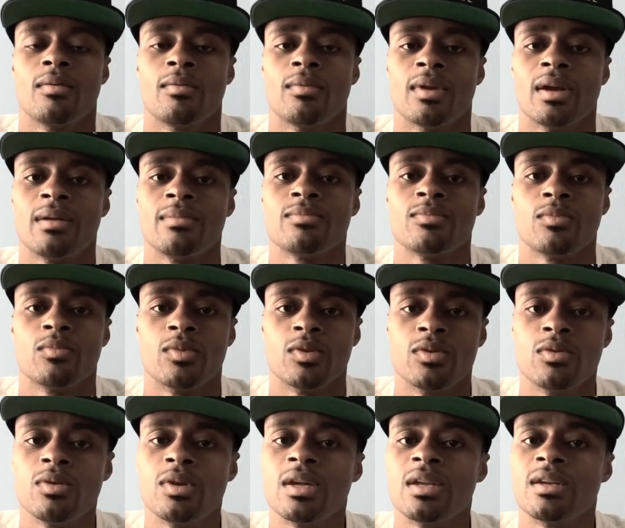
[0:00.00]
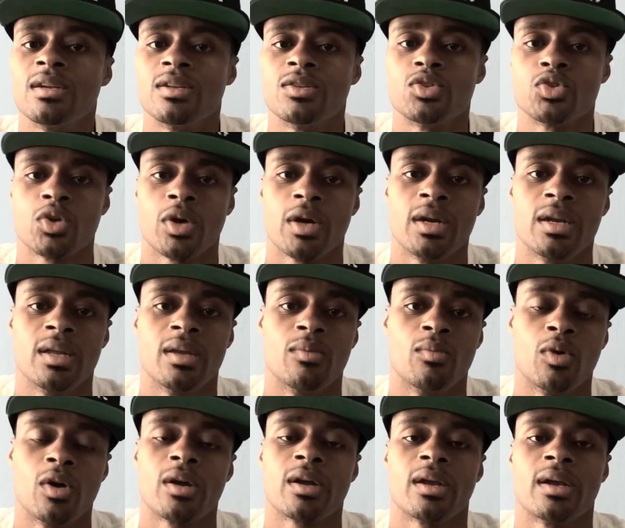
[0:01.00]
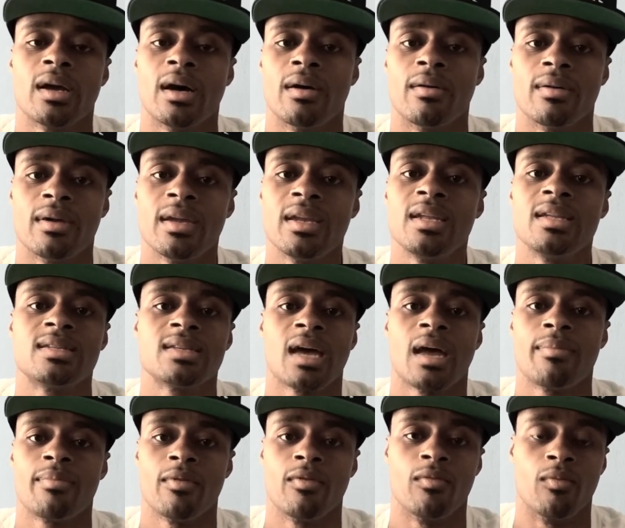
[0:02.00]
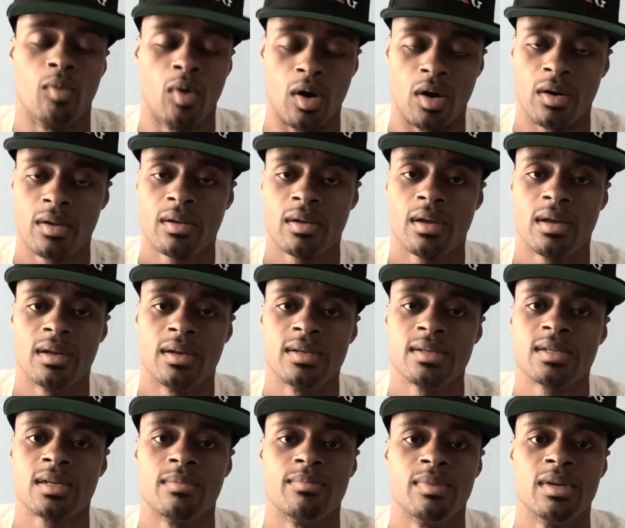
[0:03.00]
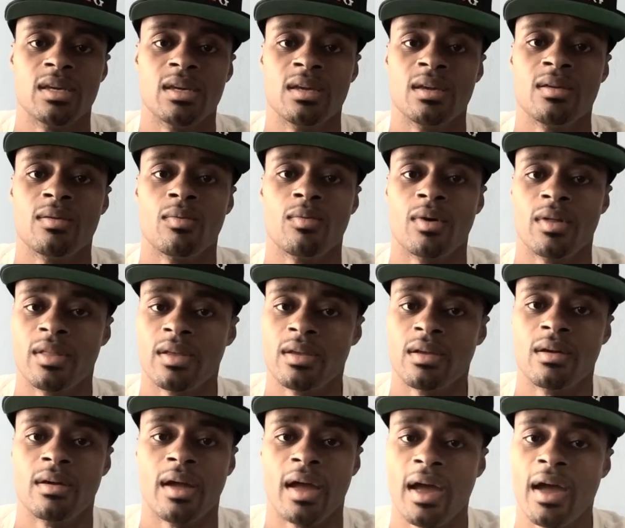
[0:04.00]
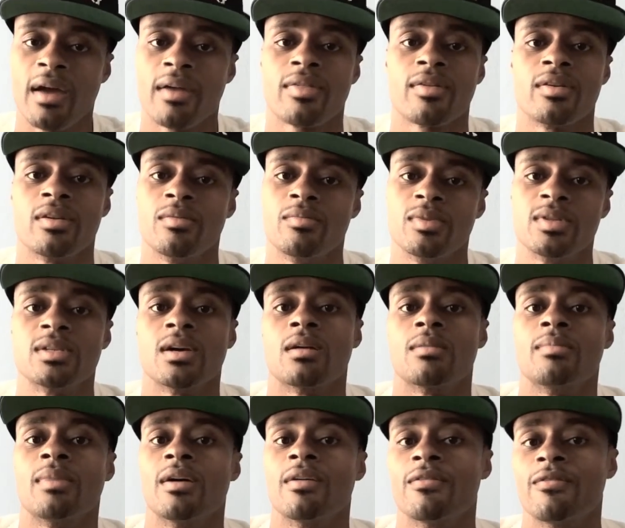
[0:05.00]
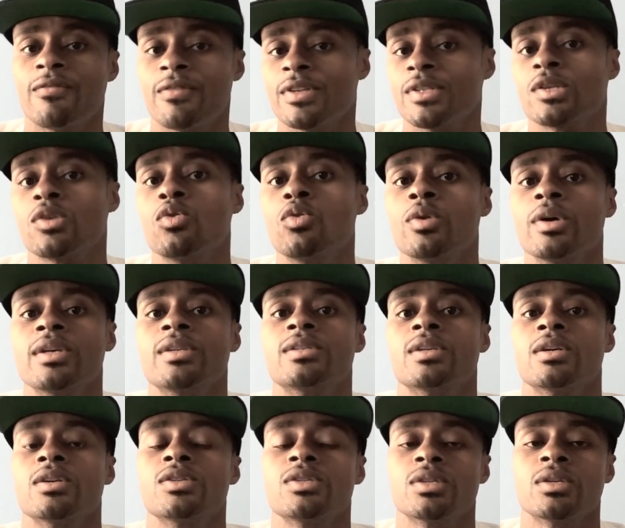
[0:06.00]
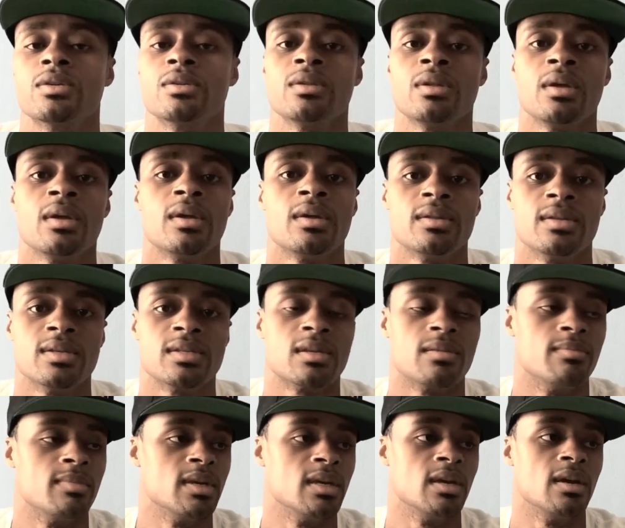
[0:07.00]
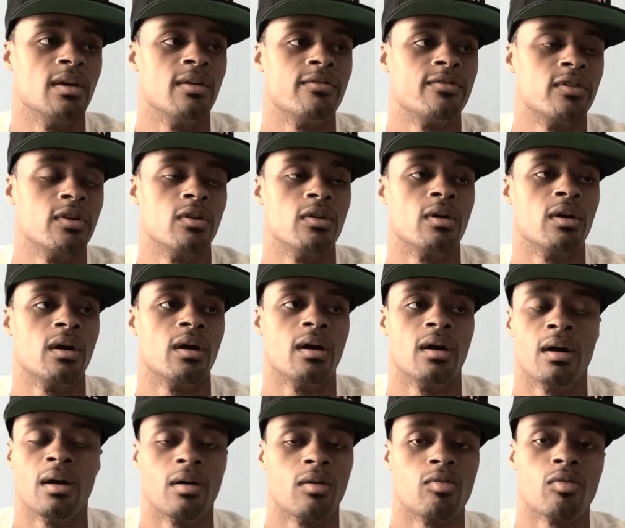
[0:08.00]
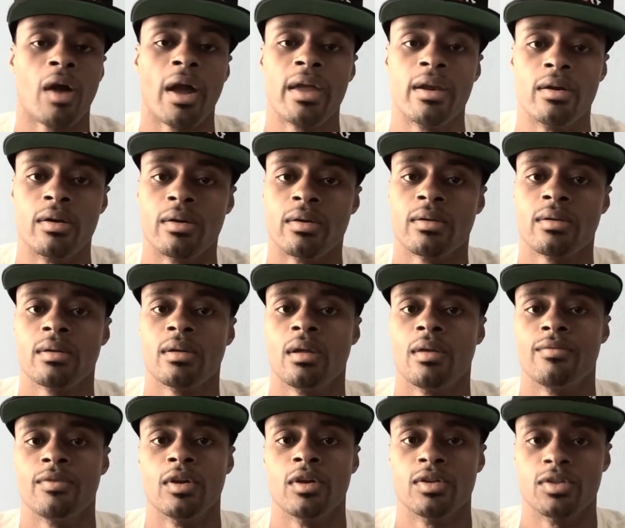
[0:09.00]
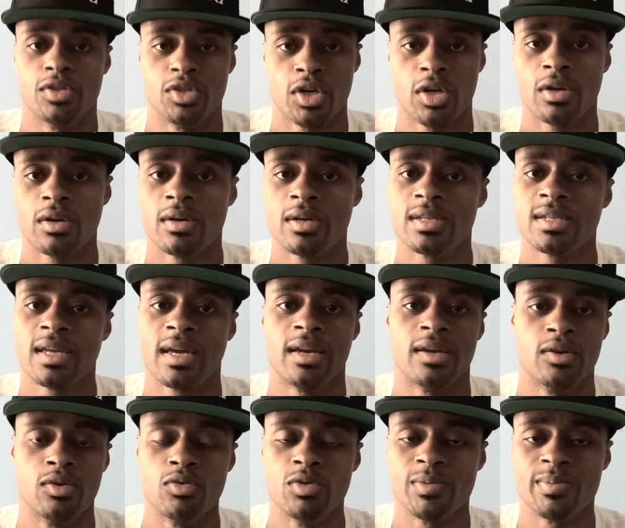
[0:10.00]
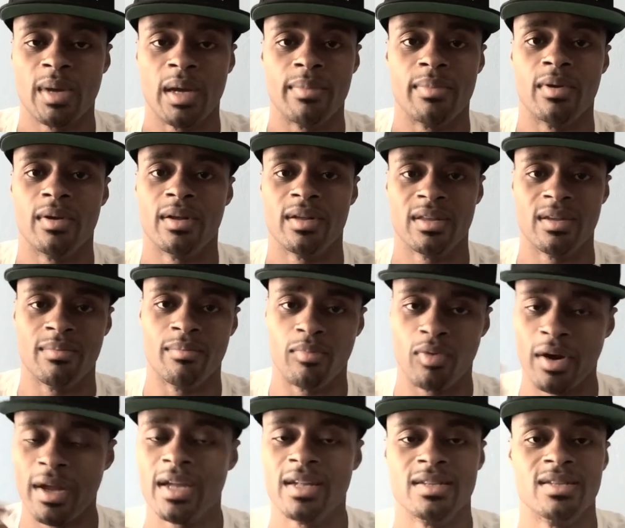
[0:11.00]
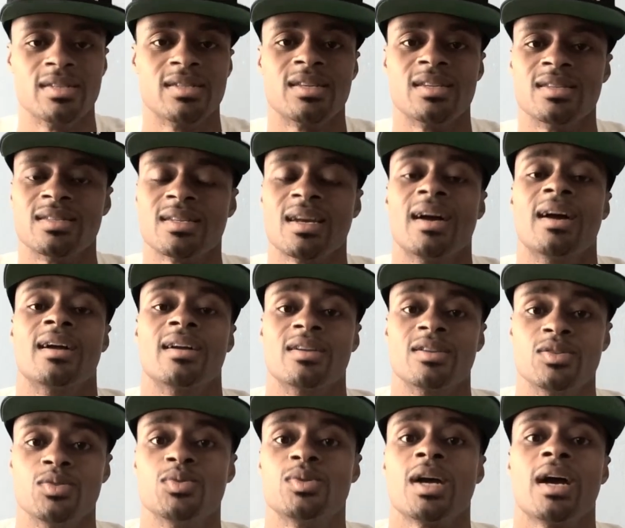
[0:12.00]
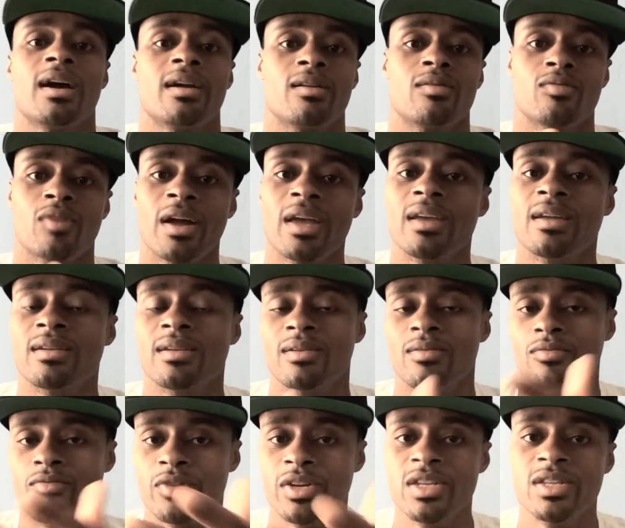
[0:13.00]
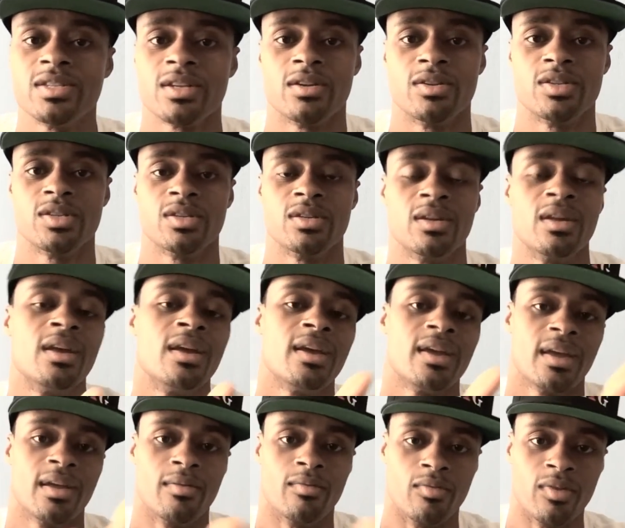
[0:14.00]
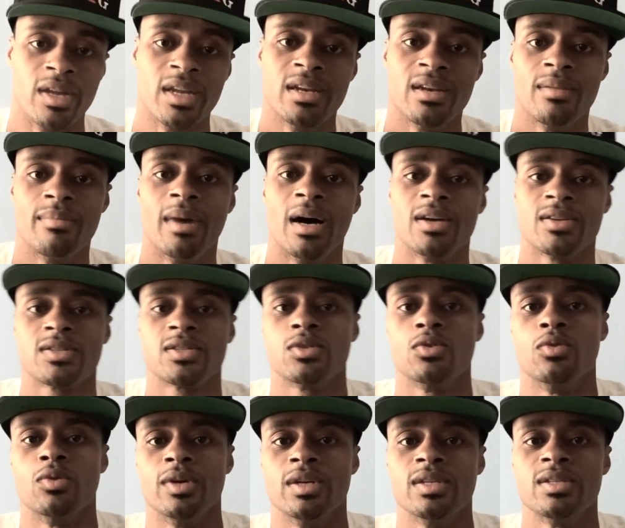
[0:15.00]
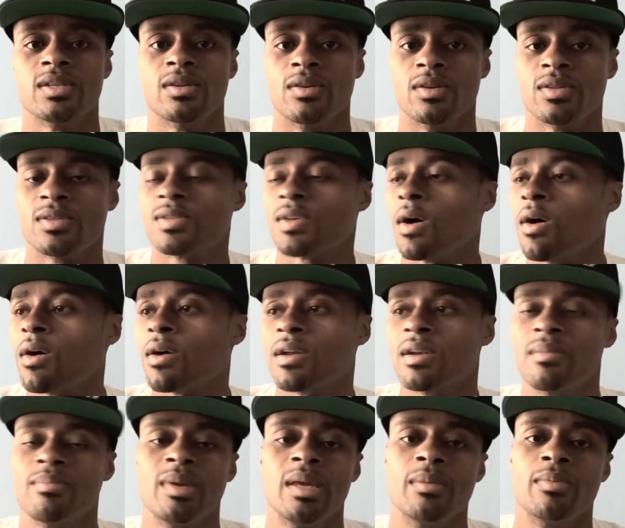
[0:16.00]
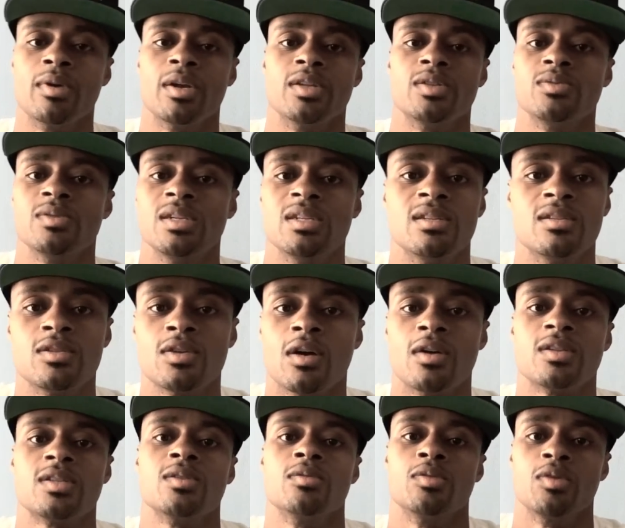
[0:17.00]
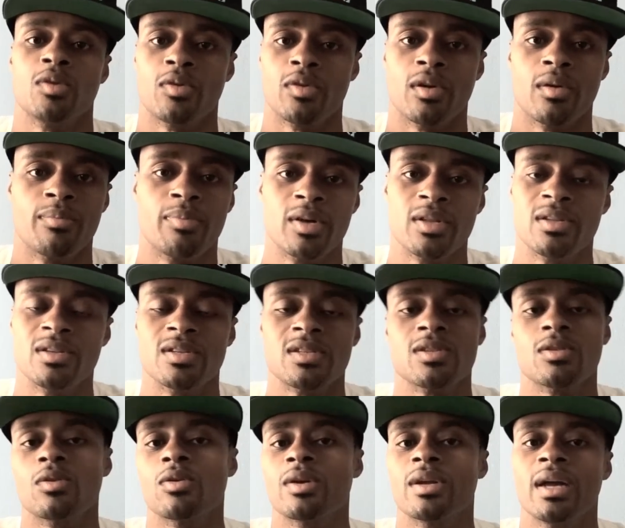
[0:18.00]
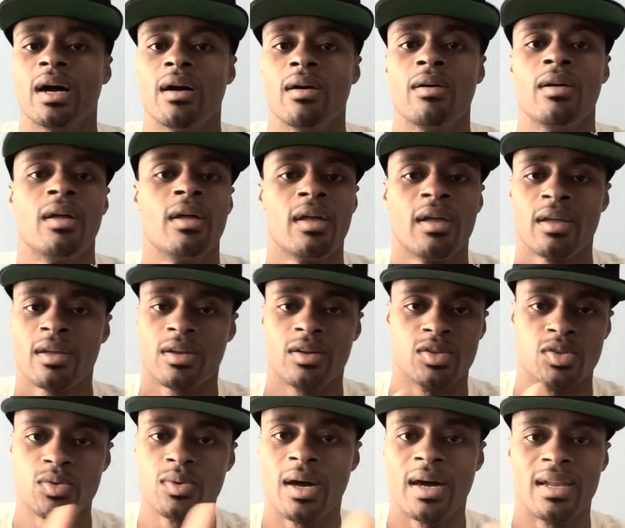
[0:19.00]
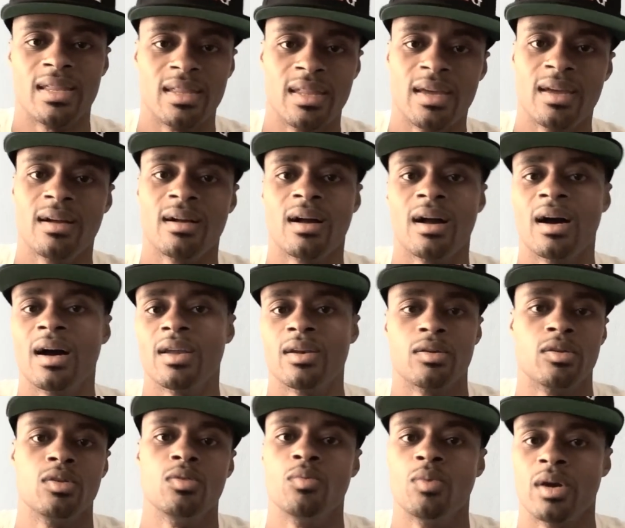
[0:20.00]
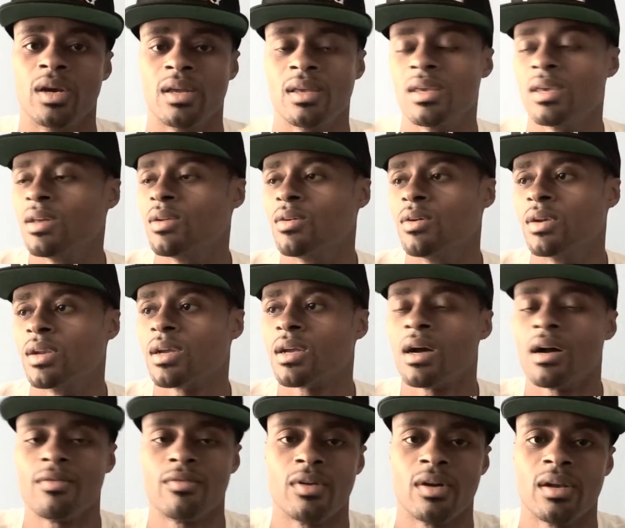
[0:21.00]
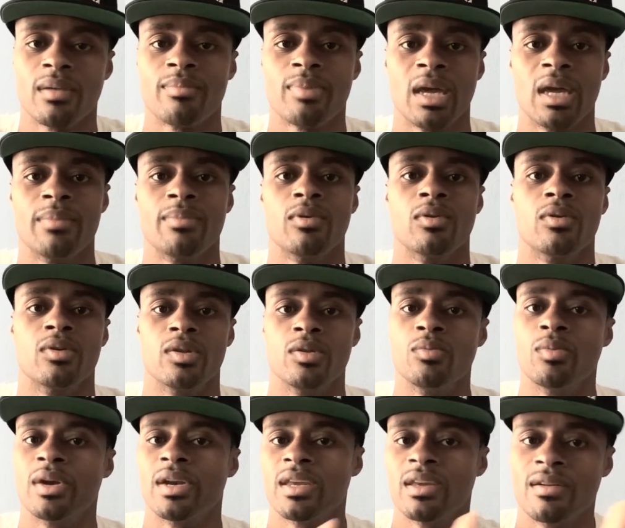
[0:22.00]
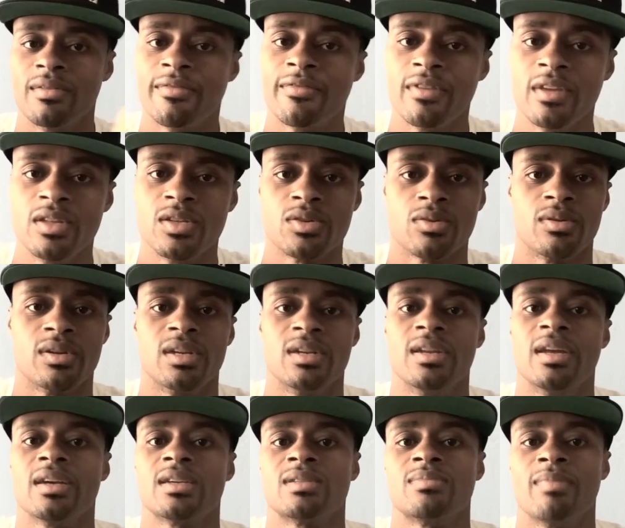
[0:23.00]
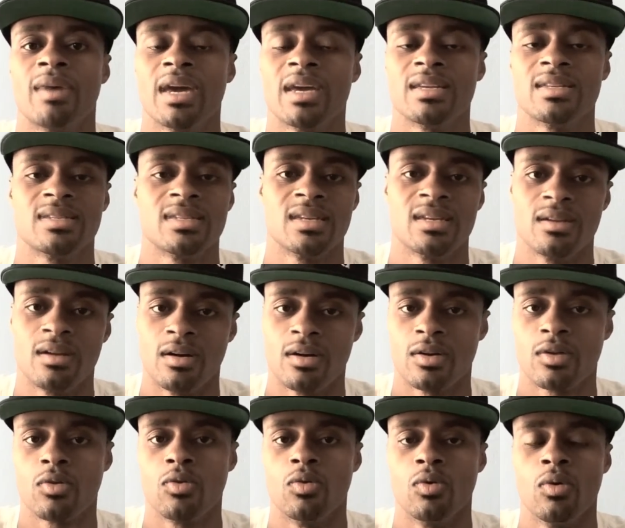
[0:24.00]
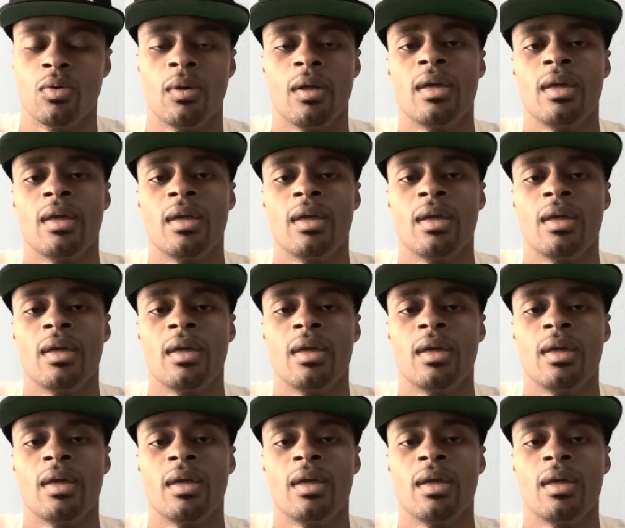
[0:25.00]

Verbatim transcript: When, I'm, when you get into training, working out, any type of work, and this could be whether you're an athlete, we're talking about physical exertion, this could be if you're a, a writer, if you're a journalist at a newspaper and your brain just gets tired because you're tired of writing and researching and reading about stories or talking to people that you need to talk to in order to put this story out because you got a deadline or you want to get on the cover of the paper or you want to get a feature in the next magazine article.